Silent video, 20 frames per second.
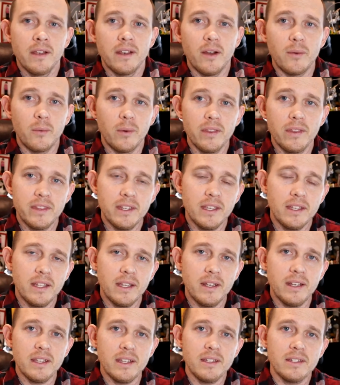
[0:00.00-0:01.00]
Now, one thing
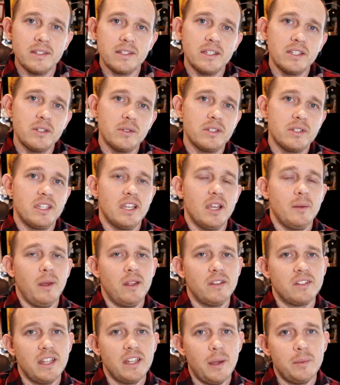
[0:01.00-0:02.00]
that is interesting
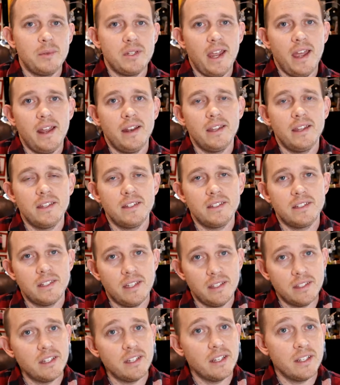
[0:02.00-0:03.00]
about Snapchat is
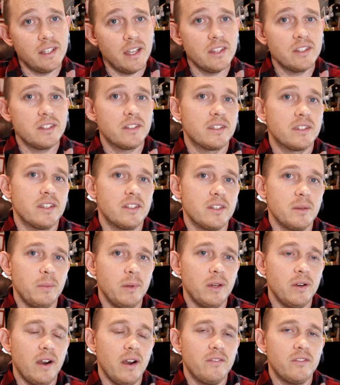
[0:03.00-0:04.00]
since it does
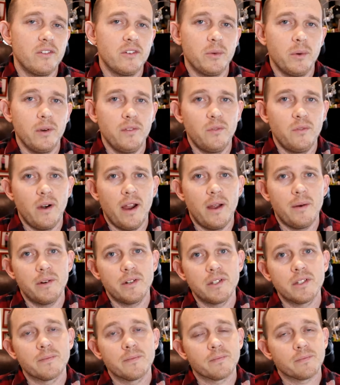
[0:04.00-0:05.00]
disappear after 24
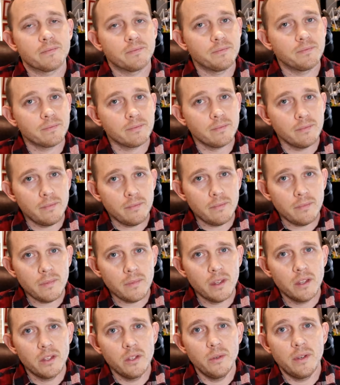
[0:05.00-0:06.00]
hours,
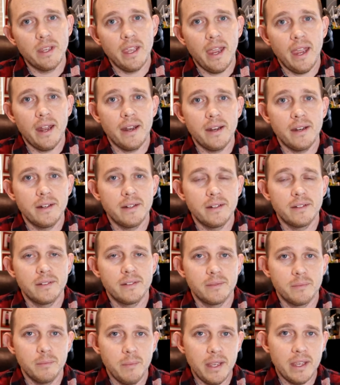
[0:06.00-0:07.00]
you can
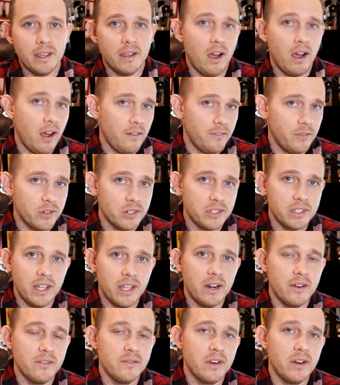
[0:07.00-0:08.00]
make offers
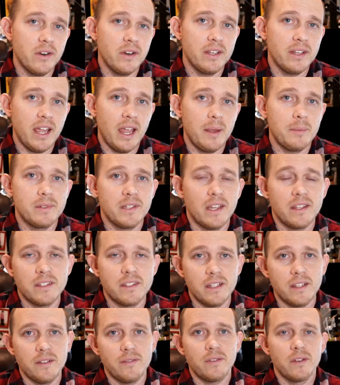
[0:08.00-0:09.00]
that are very time
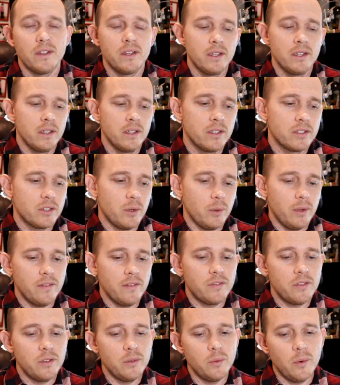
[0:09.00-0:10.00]
sensitive. So
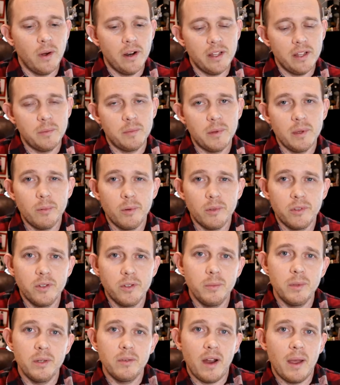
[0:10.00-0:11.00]
if you wanted people
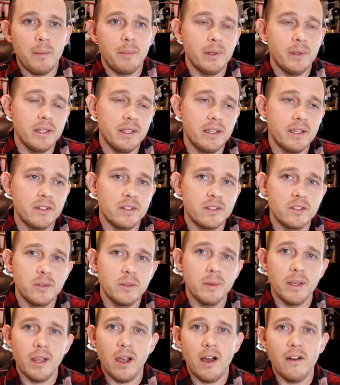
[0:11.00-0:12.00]
to be rapidly
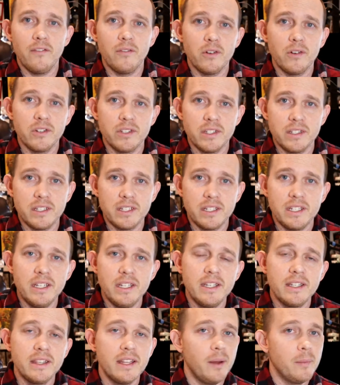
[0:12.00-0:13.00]
consuming offers and
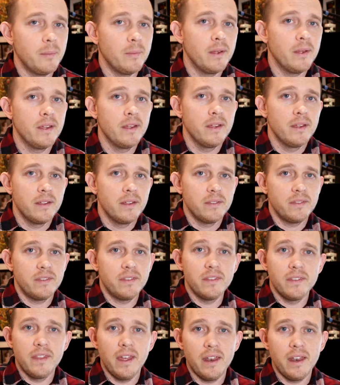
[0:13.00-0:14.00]
seeing them,
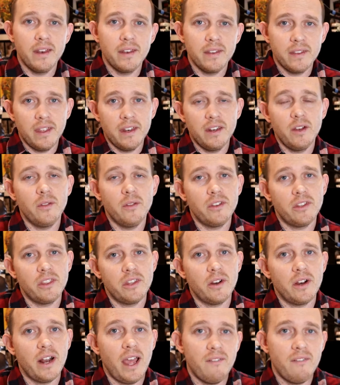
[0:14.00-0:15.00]
then they know that
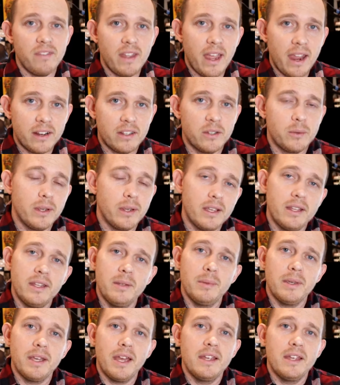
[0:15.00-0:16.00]
they're going to have to act
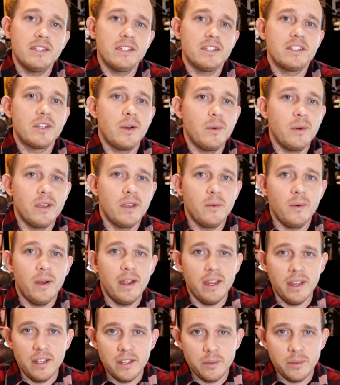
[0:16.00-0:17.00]
quickly because it's going
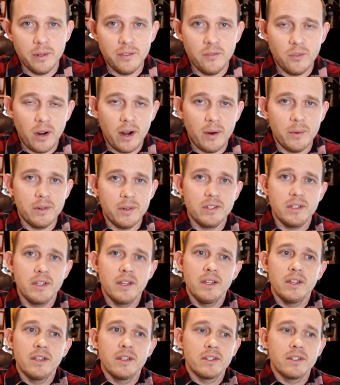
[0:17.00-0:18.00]
away in 24 hours.
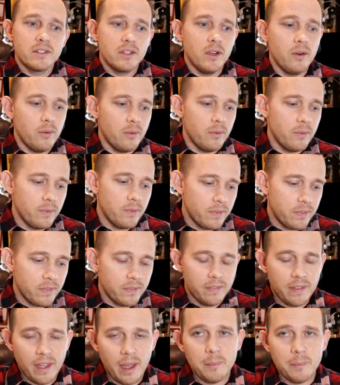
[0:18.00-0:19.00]
So
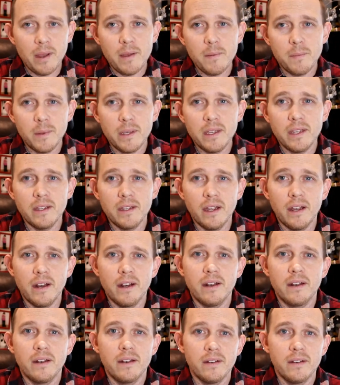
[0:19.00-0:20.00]
that might be
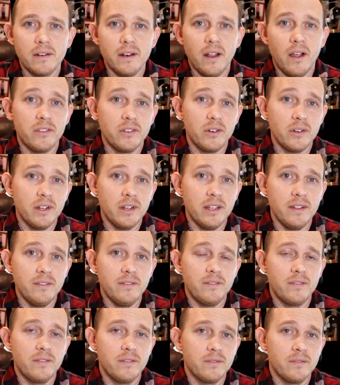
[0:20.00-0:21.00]
an
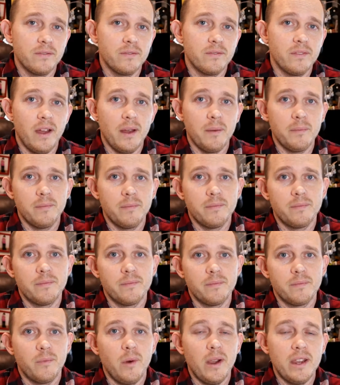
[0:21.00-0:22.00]
alternative um,
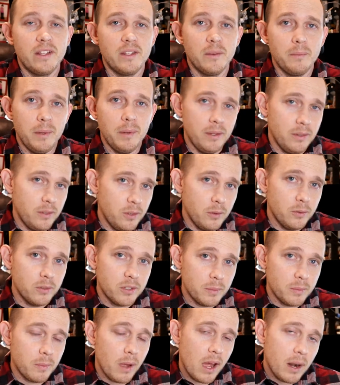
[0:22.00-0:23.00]
way to be do
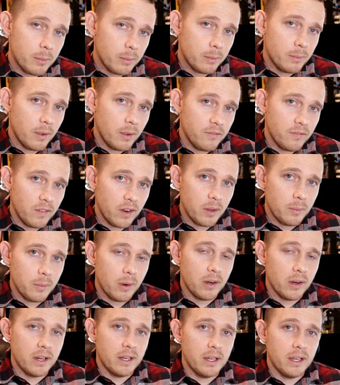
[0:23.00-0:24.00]
some bottom of funnel
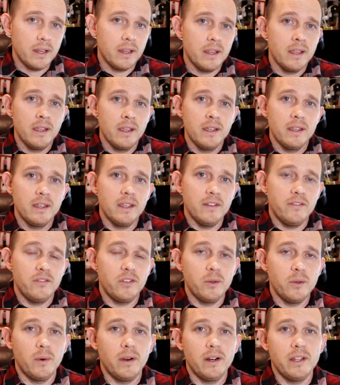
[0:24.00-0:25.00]
marketing if
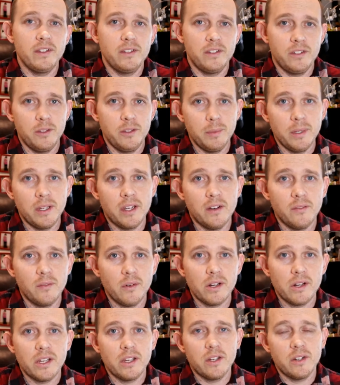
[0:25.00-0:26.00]
you wanted to be
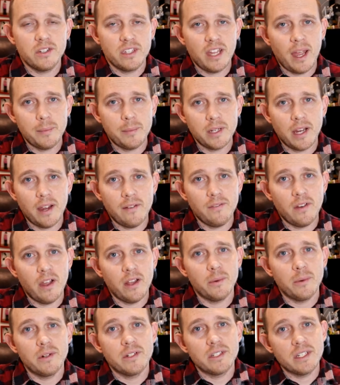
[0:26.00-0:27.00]
converting your Snapchat
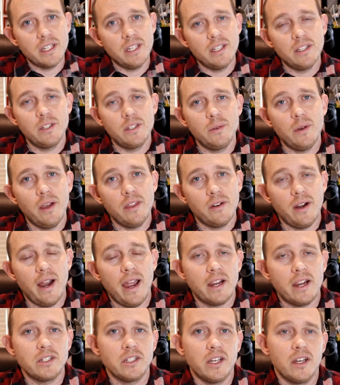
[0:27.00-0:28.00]
followers into other
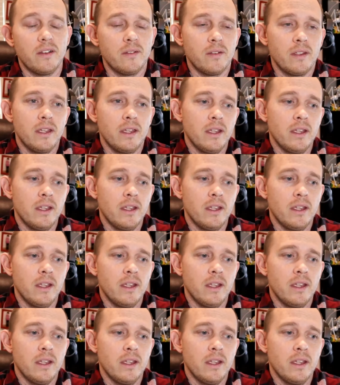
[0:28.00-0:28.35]
action.